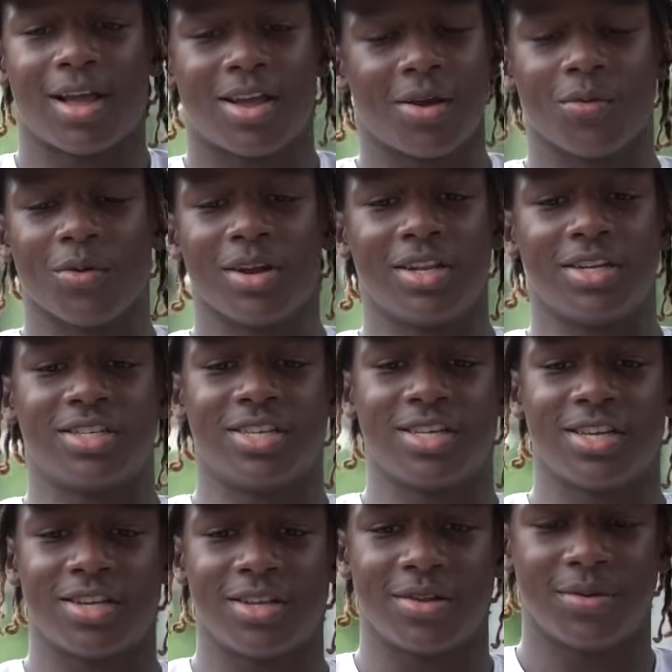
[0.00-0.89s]
I can really
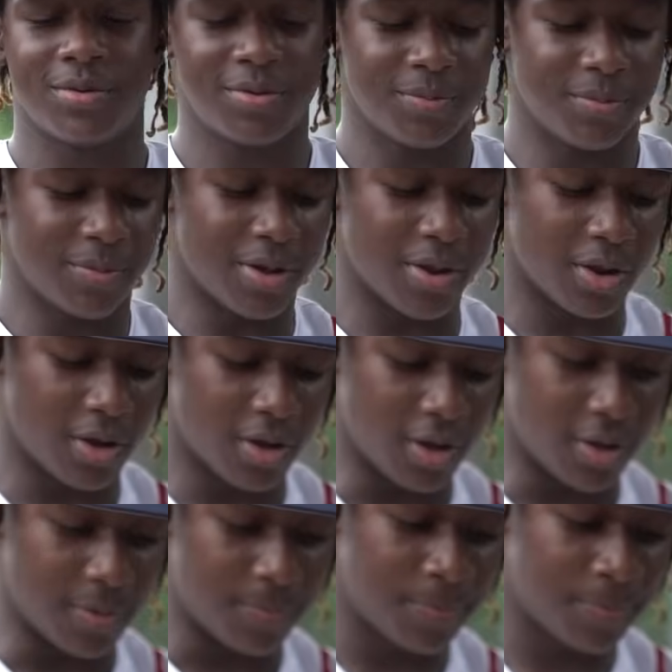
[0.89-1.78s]
see it, but
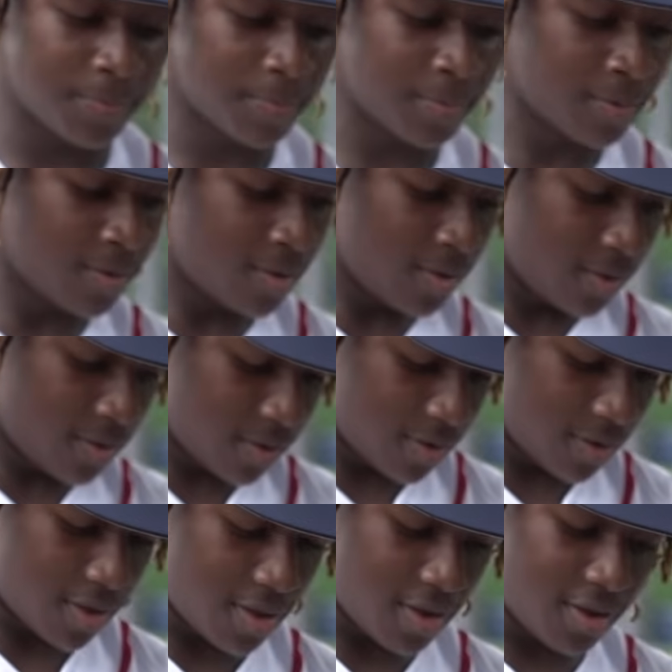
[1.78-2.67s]
uh,
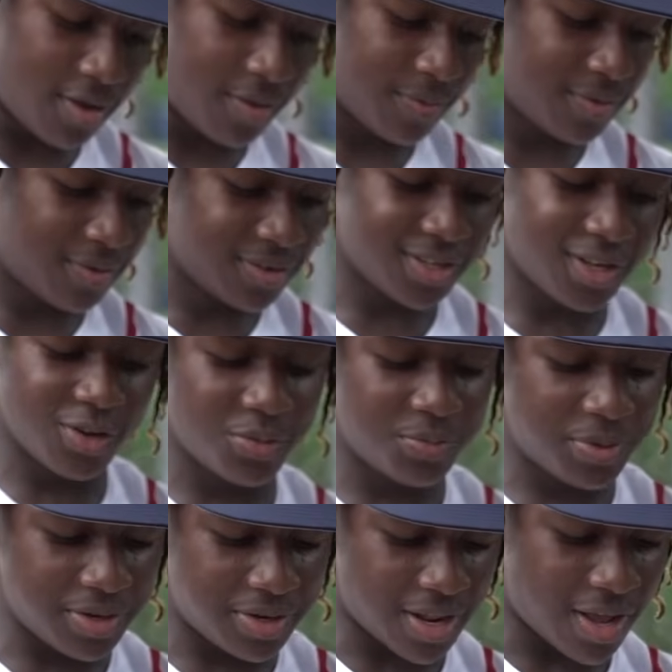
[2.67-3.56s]
yeah, it's a little
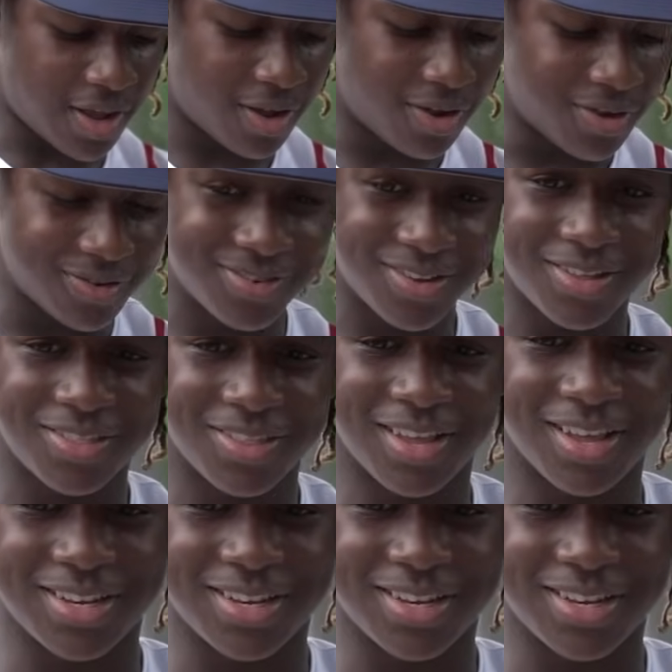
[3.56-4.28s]
beat down the